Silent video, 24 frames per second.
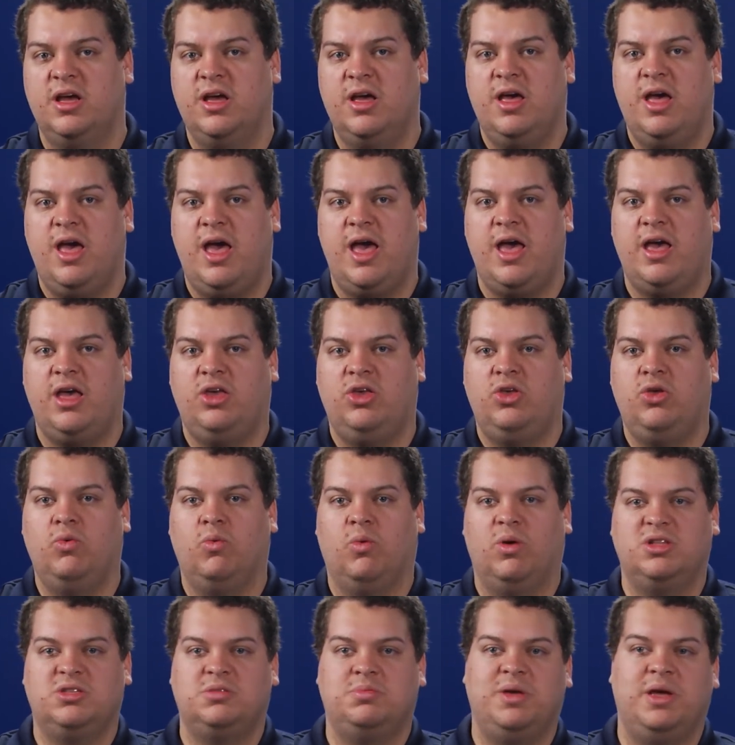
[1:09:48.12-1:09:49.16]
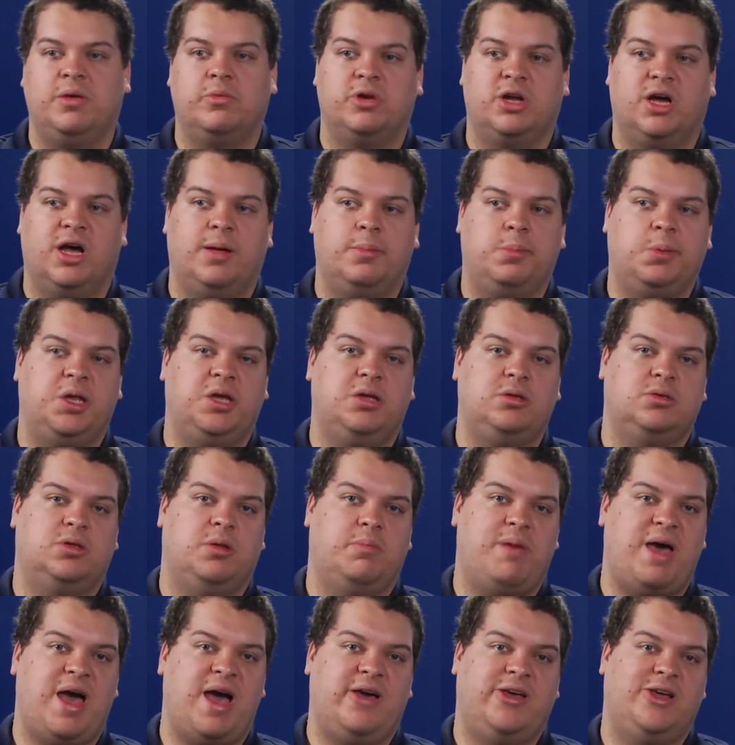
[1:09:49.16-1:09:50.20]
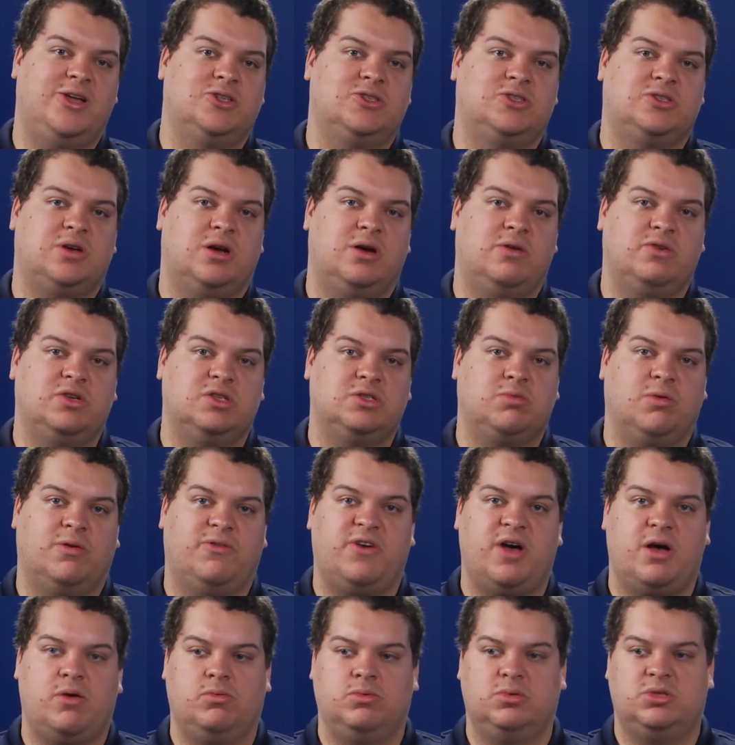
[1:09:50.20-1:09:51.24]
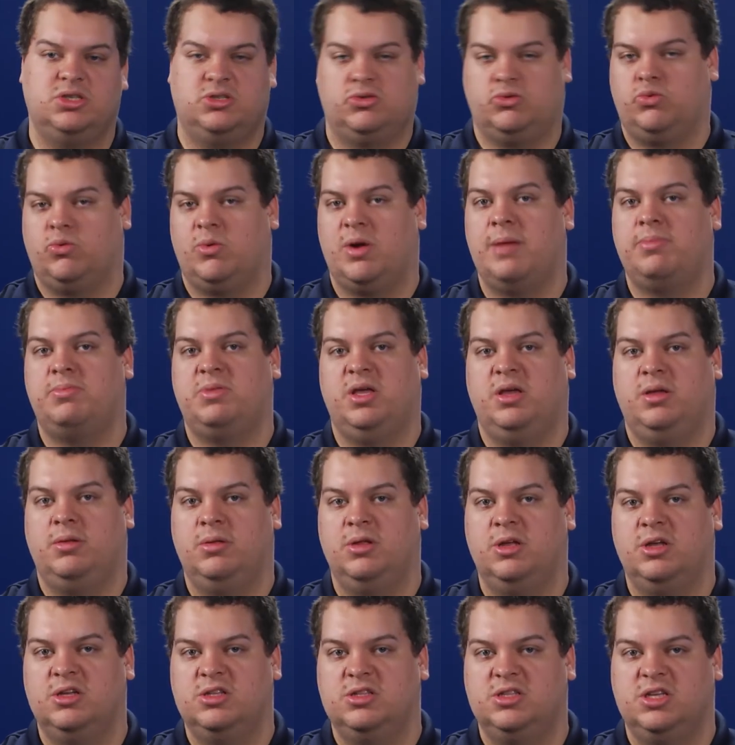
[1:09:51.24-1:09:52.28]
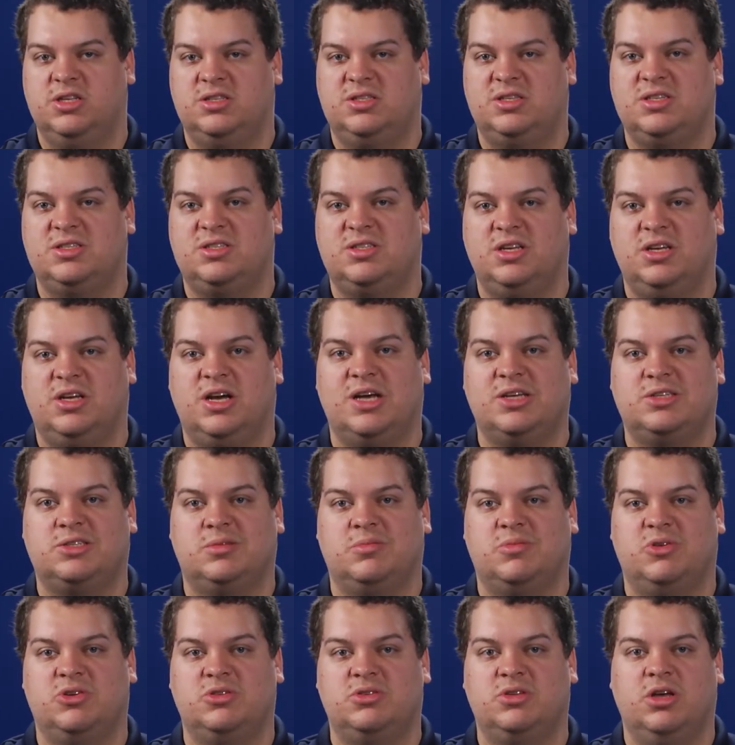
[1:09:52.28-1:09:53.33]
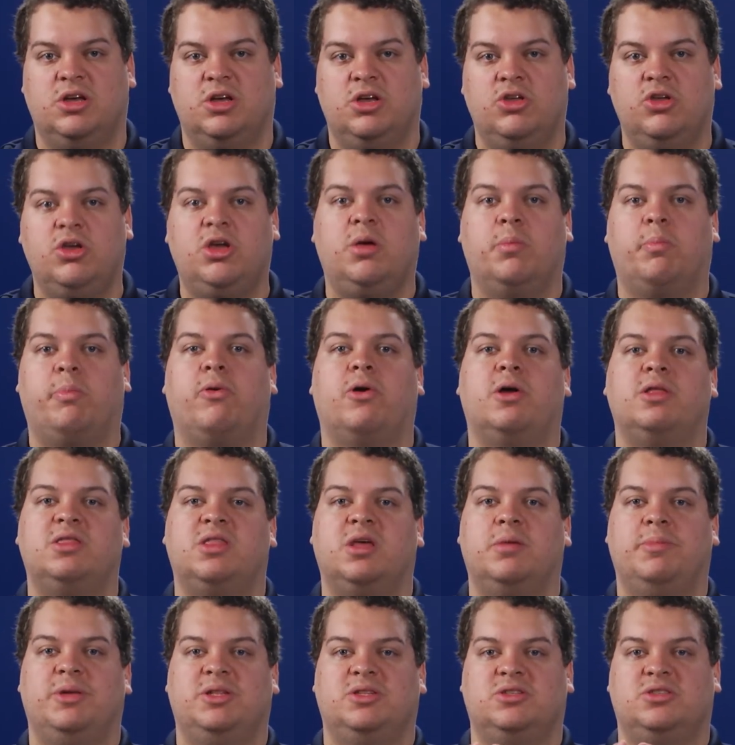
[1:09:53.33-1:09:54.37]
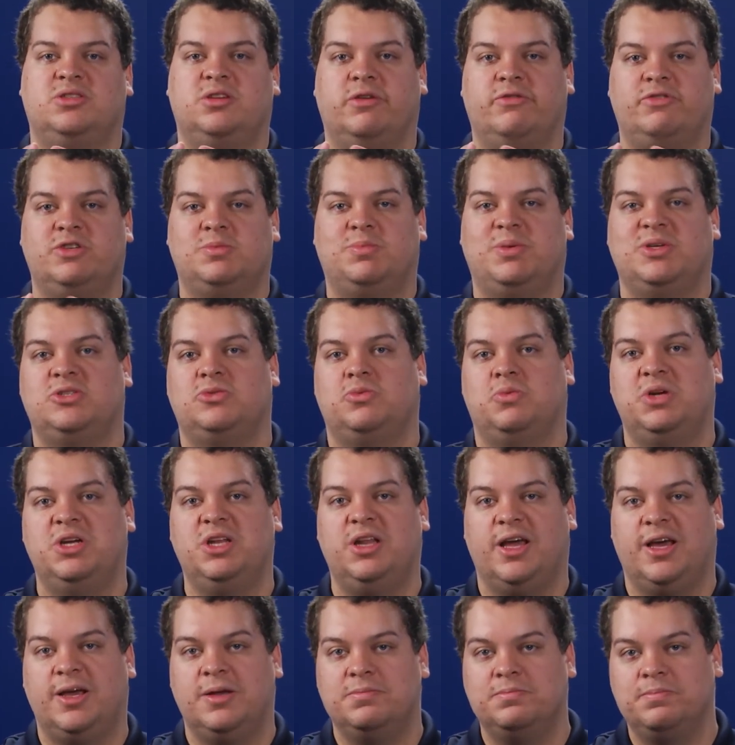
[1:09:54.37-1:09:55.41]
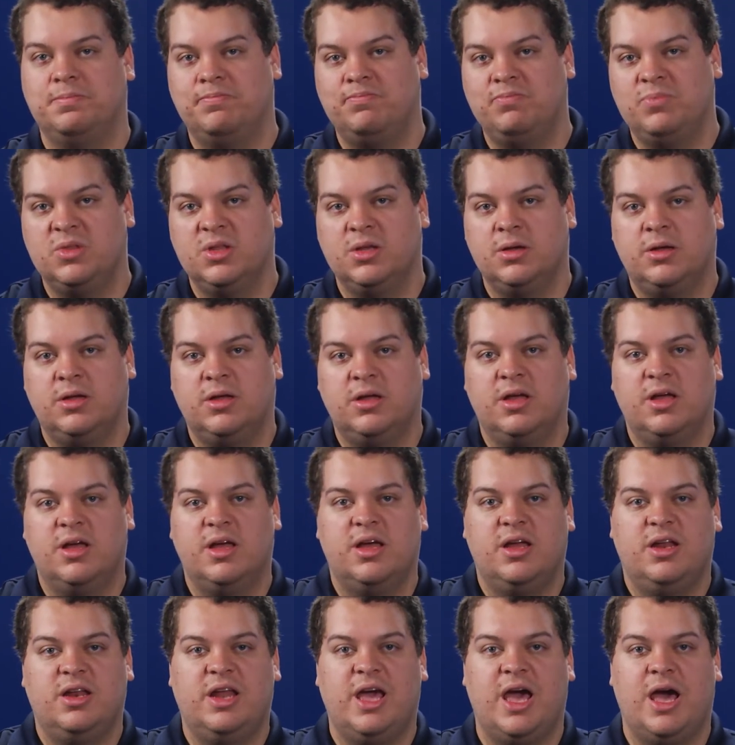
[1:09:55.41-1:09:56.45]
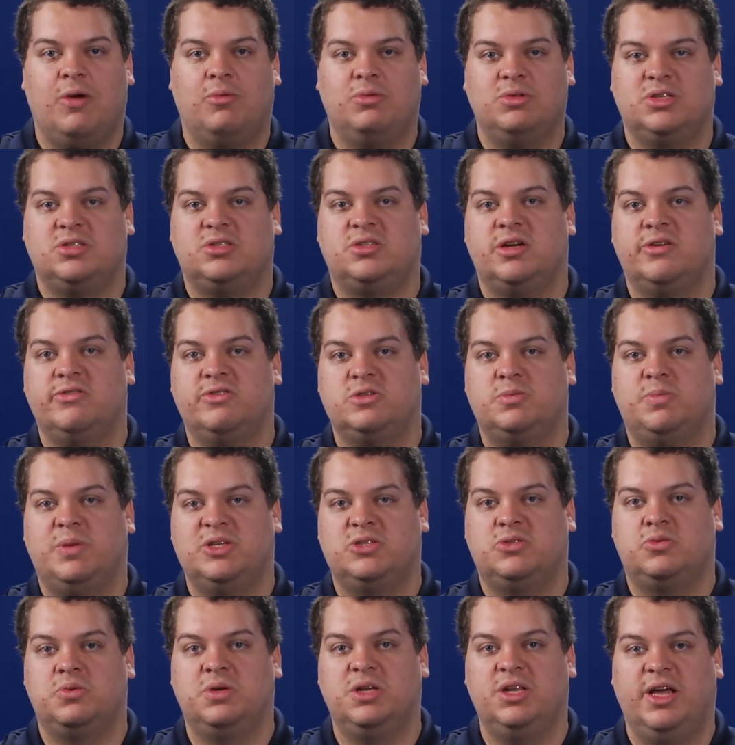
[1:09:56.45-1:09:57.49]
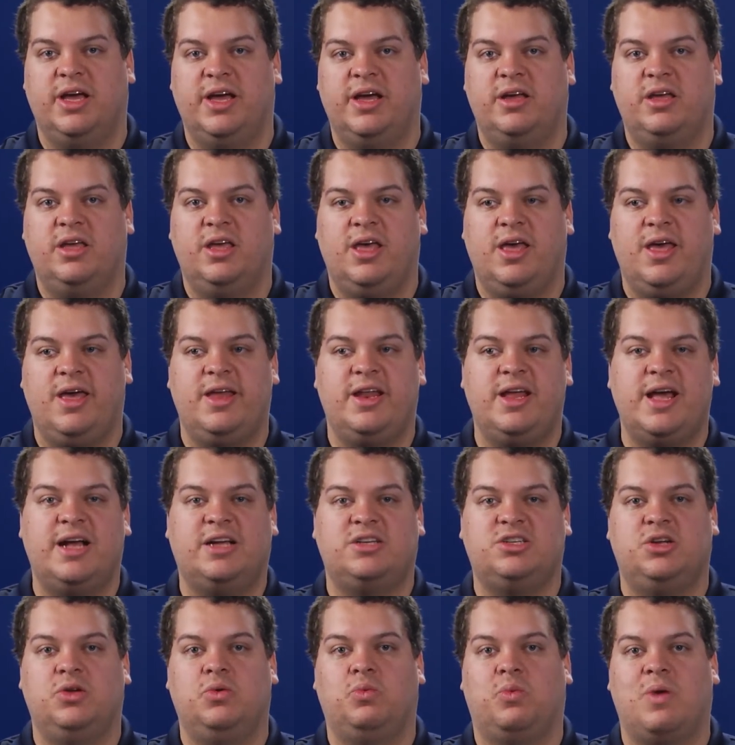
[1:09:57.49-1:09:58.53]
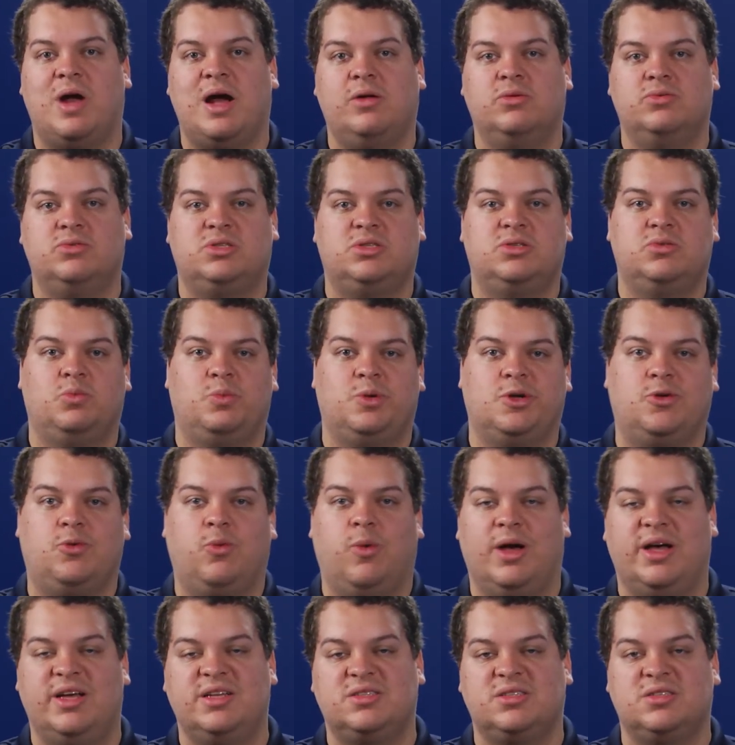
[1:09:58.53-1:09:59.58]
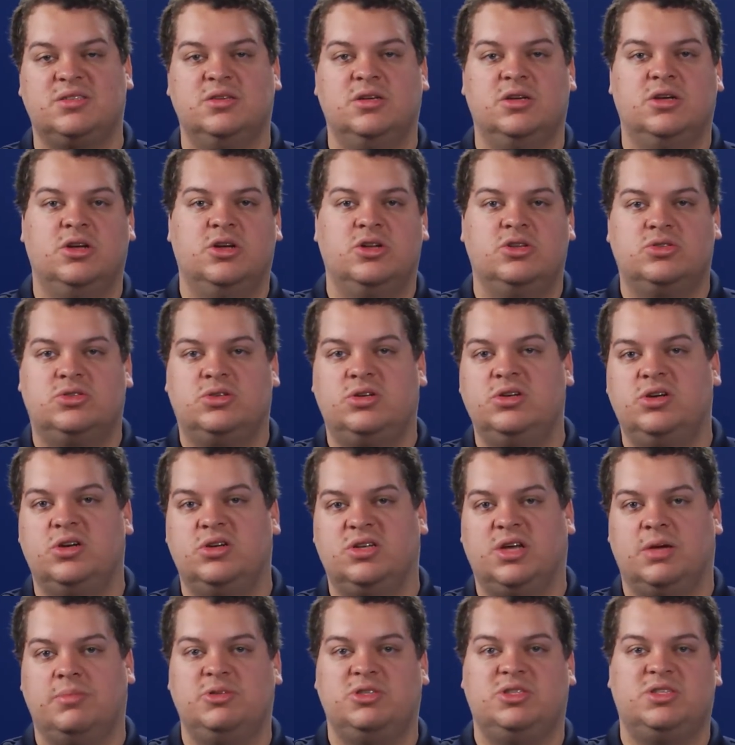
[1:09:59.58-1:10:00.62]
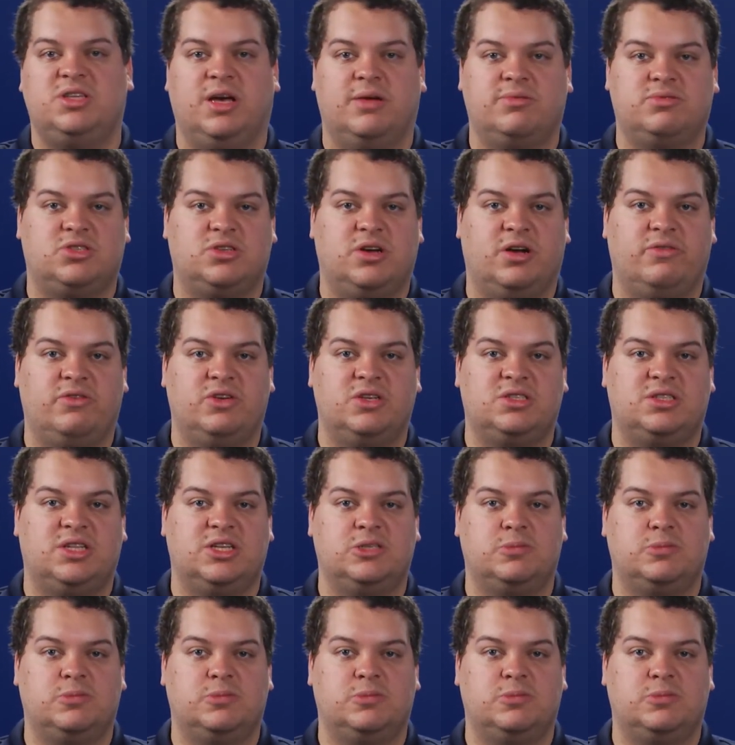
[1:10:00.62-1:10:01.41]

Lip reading: and you want to be able to update the backend service without disrupting the existing customers, you can point them at the Service Bus Relay. Now with the Service Bus Relay, it actually routes requests to your WCF service that's